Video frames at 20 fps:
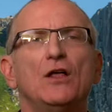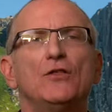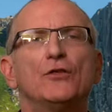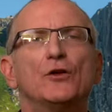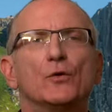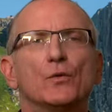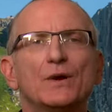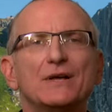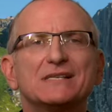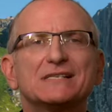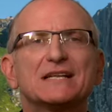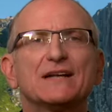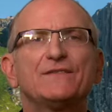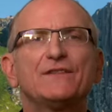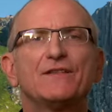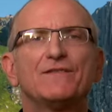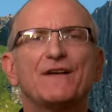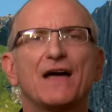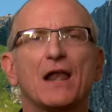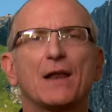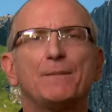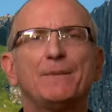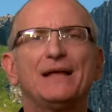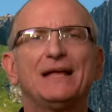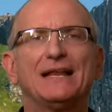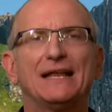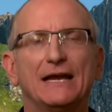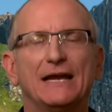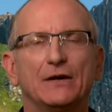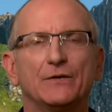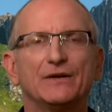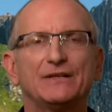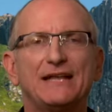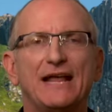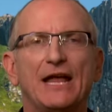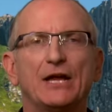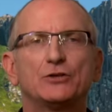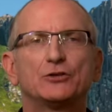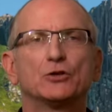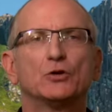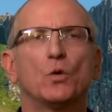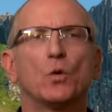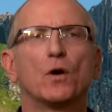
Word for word: the risk of developing an irritation